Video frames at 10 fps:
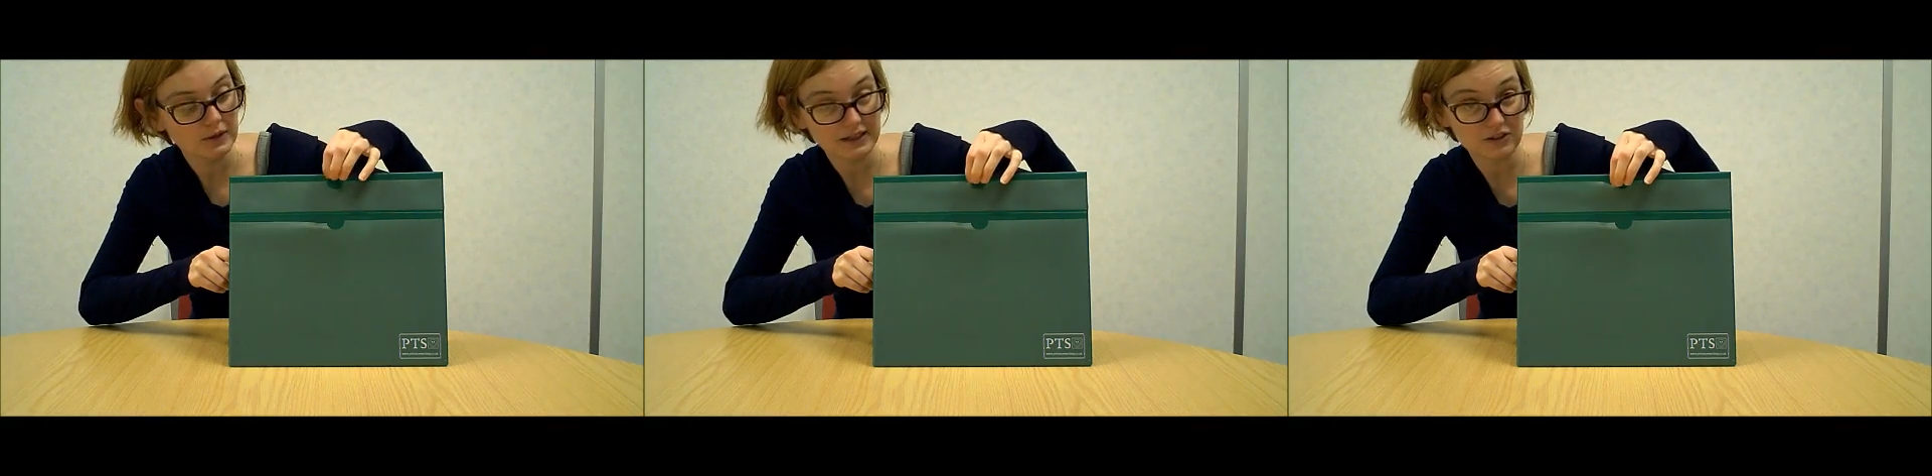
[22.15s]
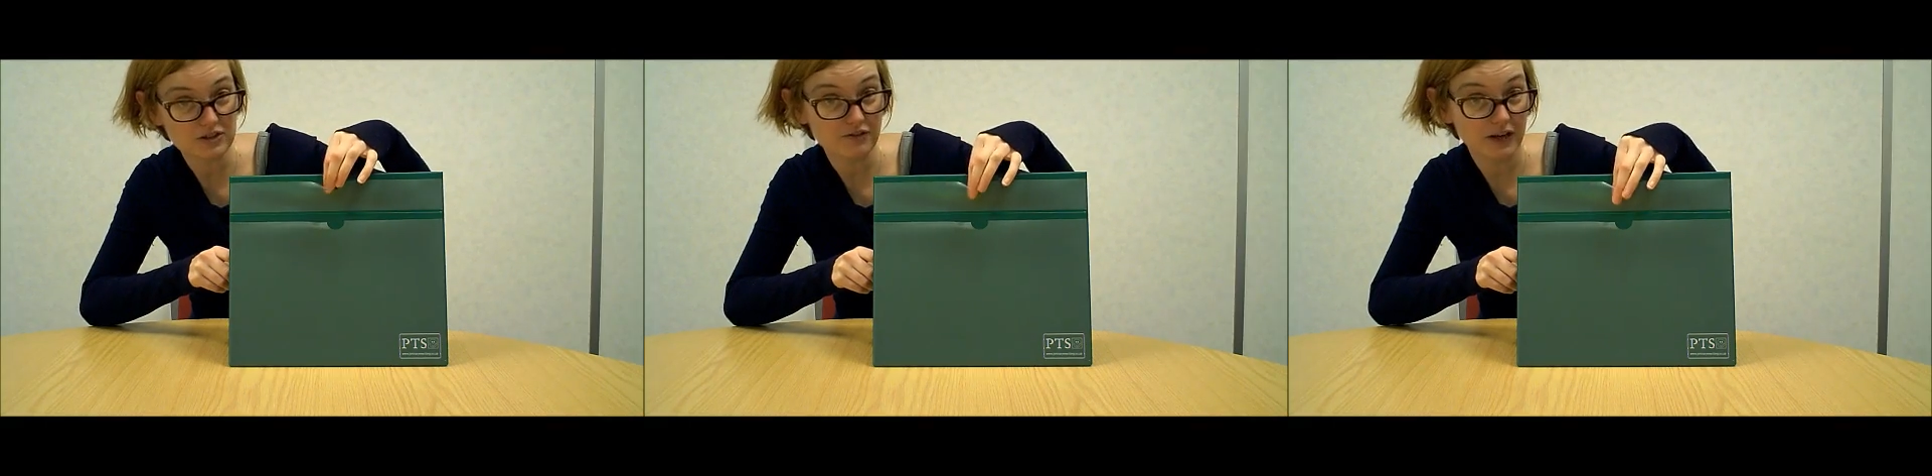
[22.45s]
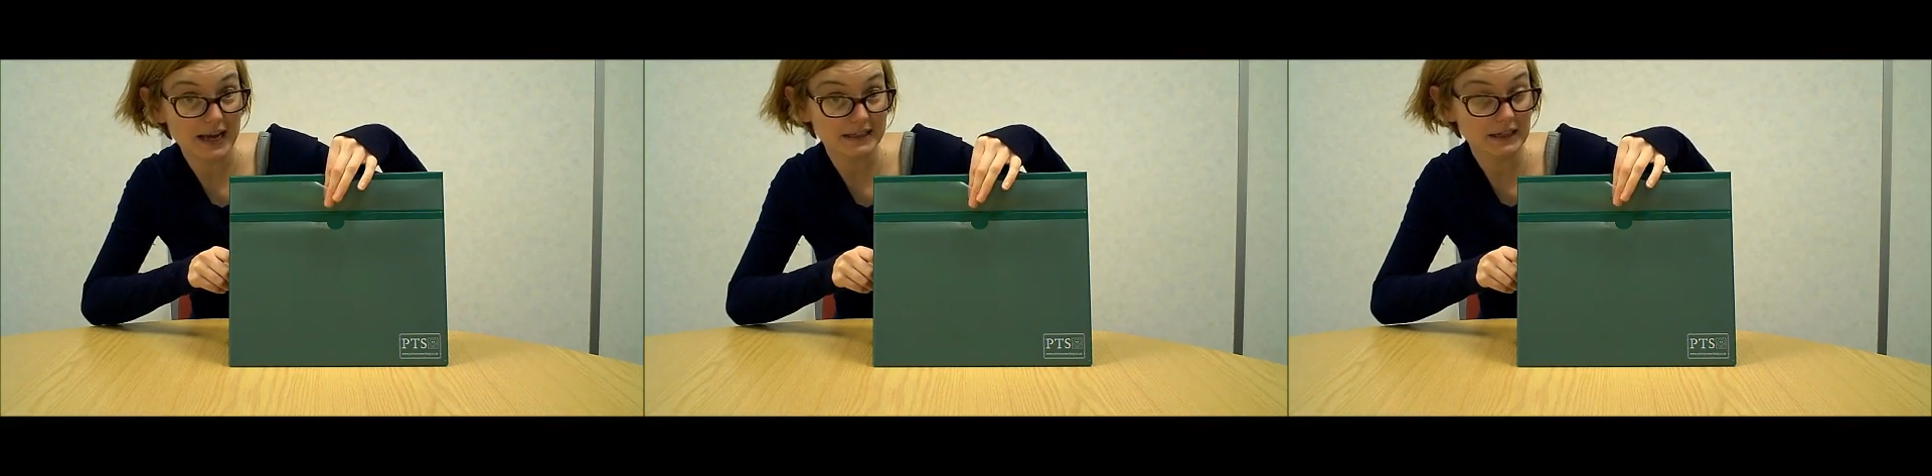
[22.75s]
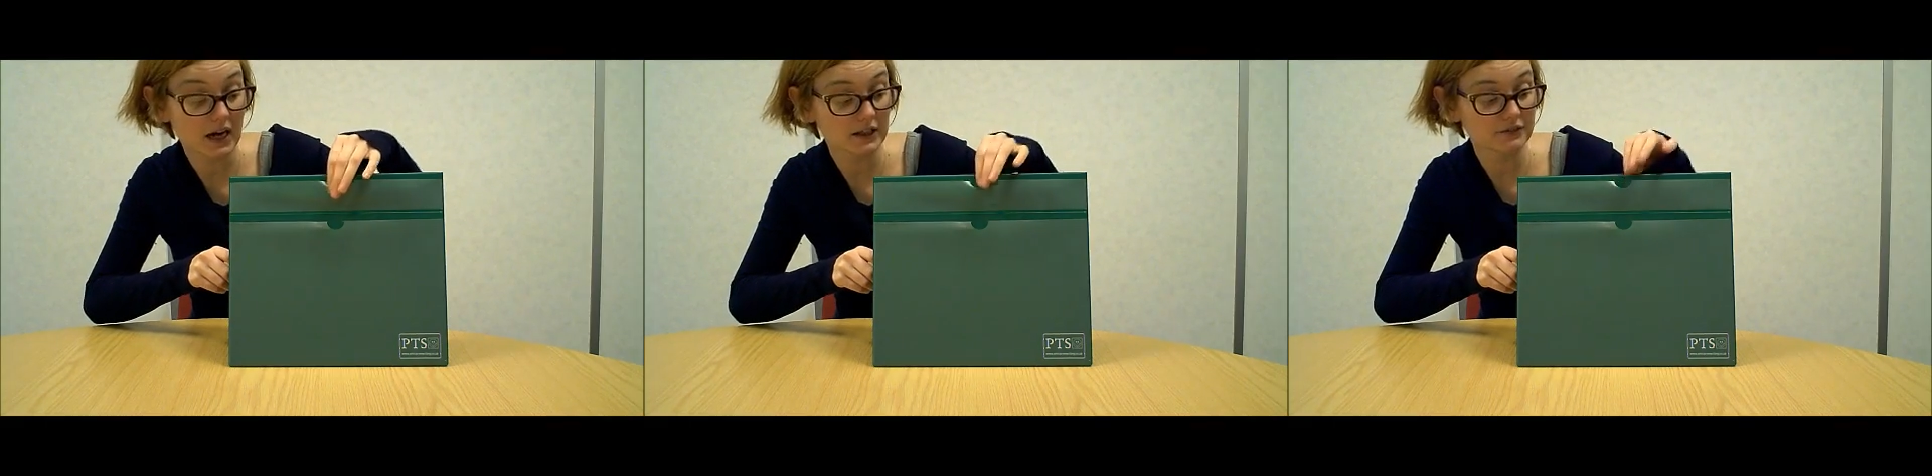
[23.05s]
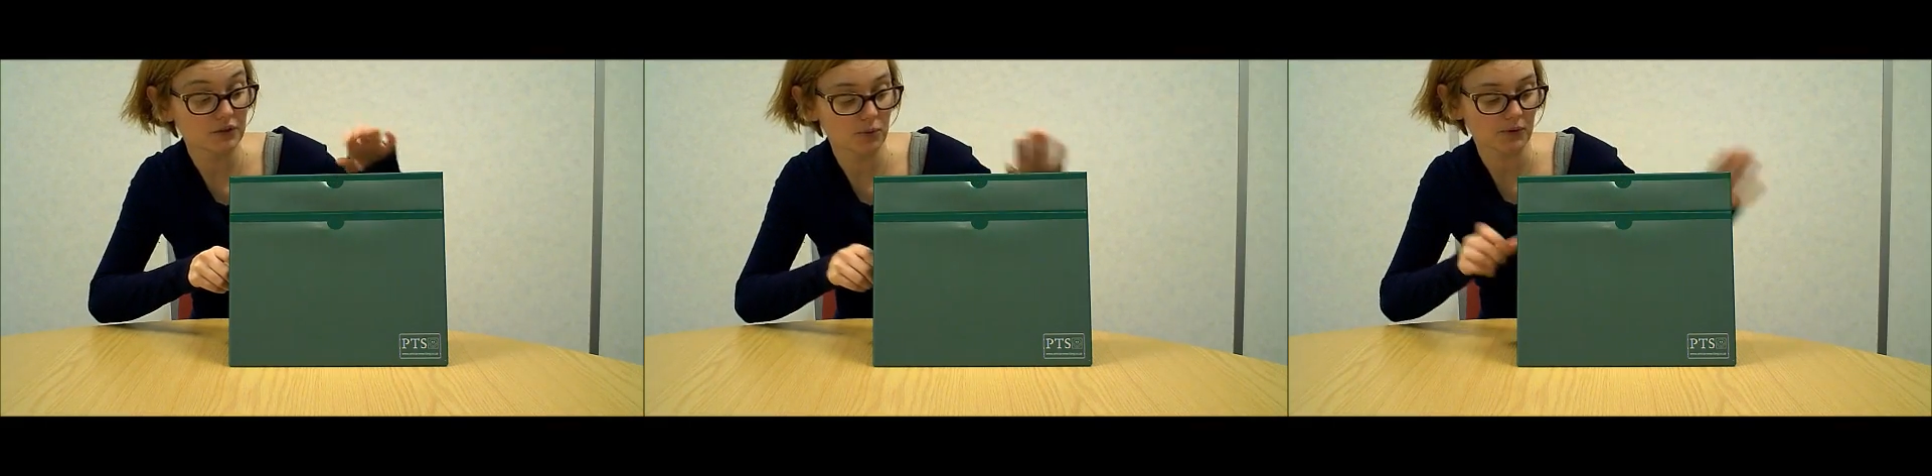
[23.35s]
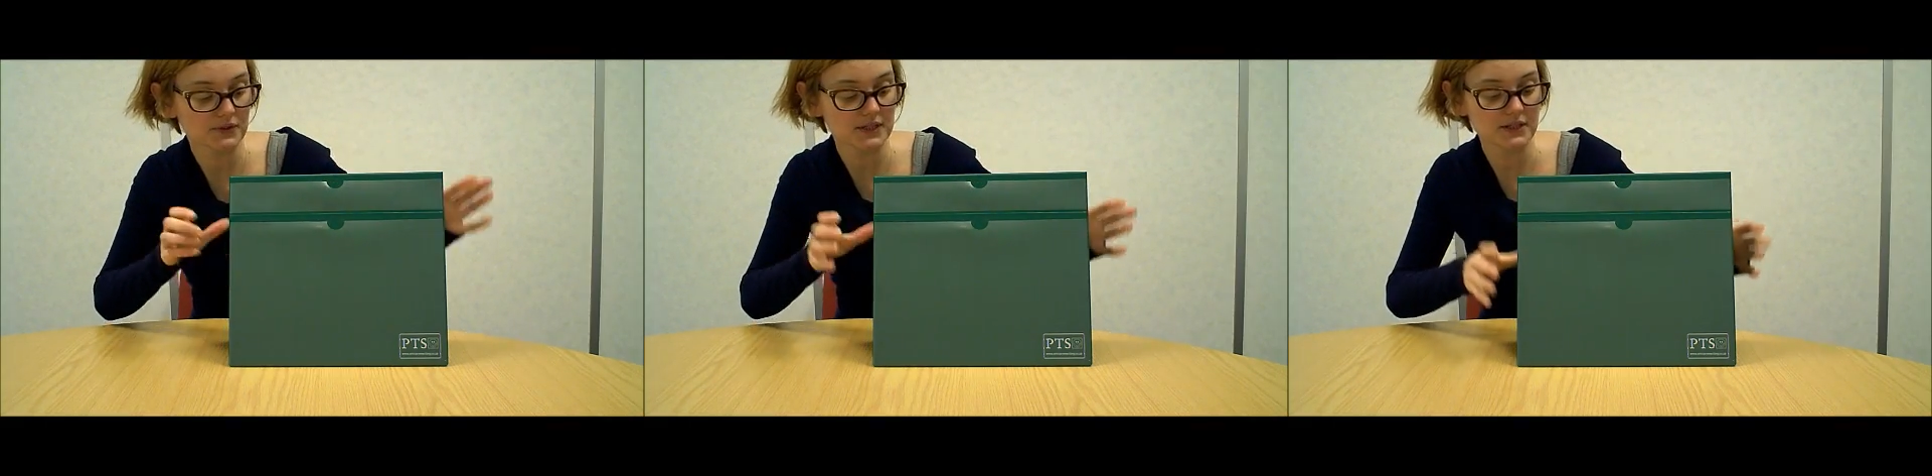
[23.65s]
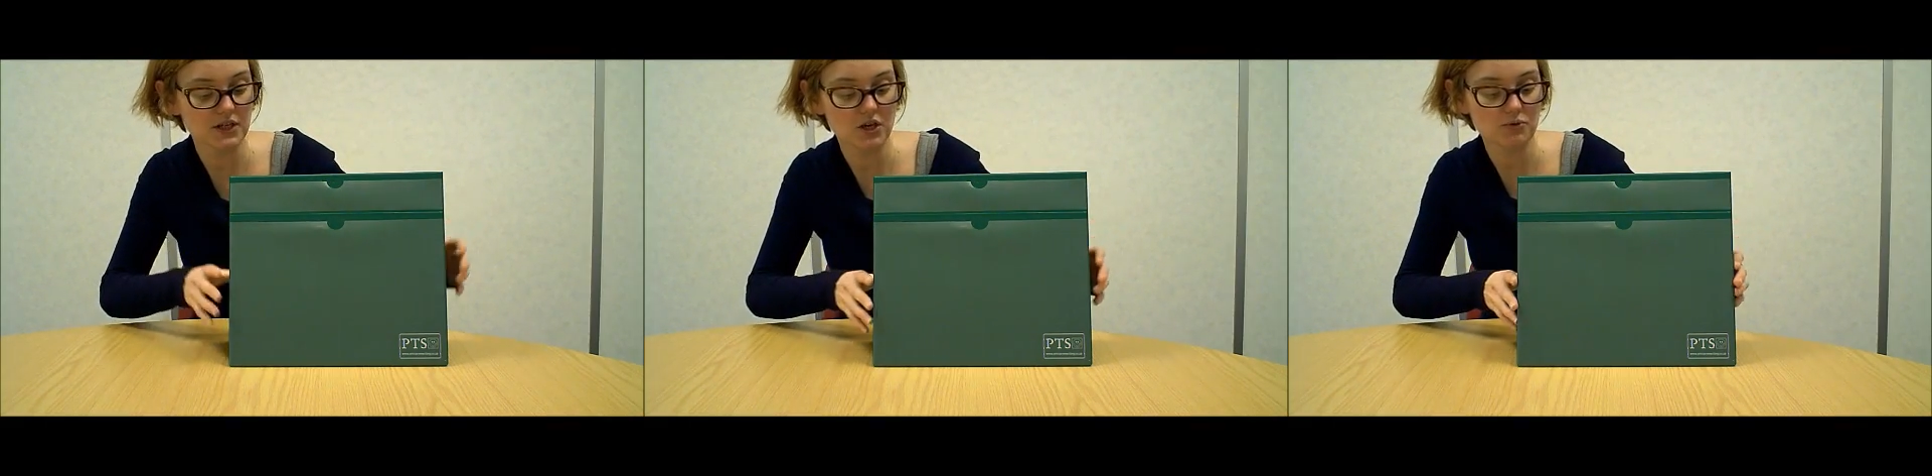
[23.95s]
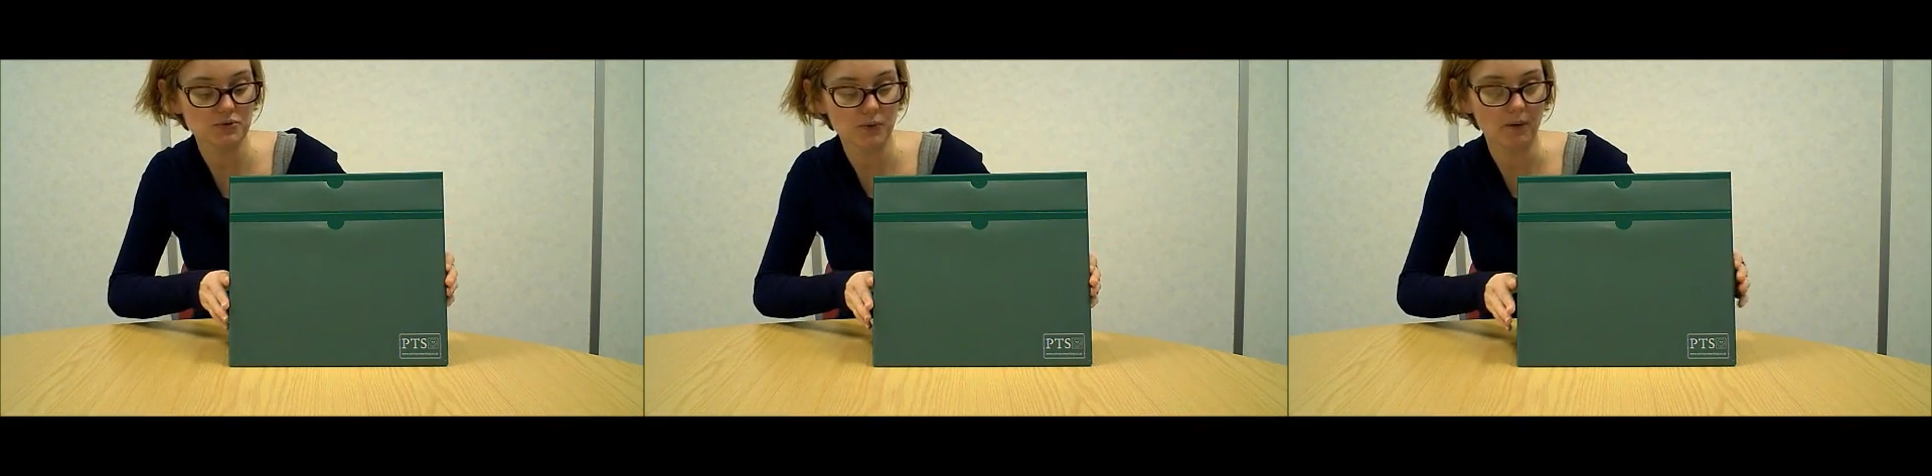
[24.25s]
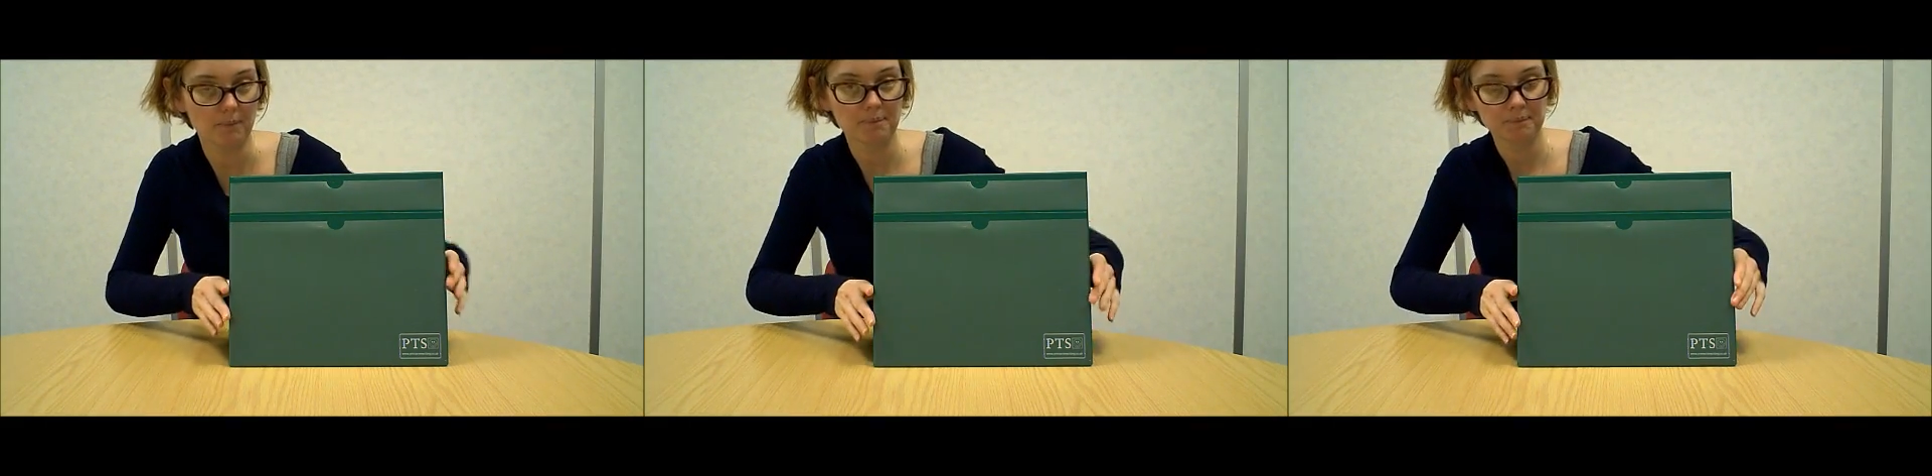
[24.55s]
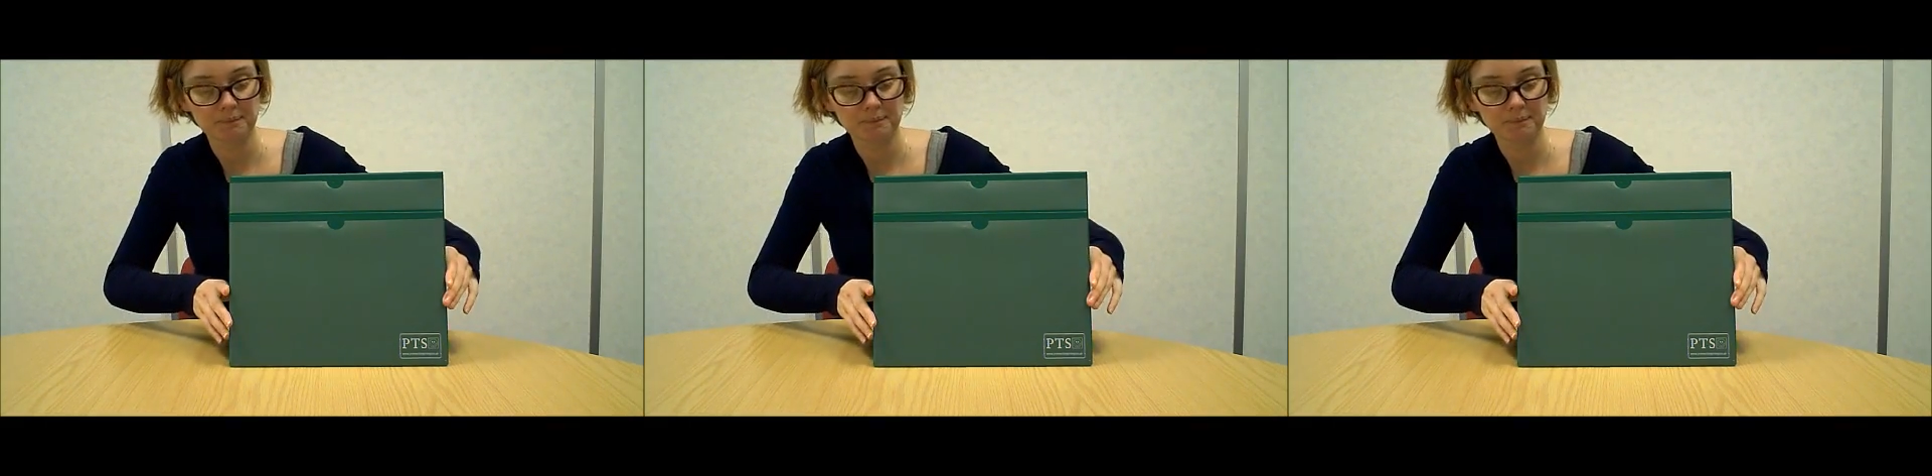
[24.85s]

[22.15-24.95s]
and also for a header card if you wanted to use one.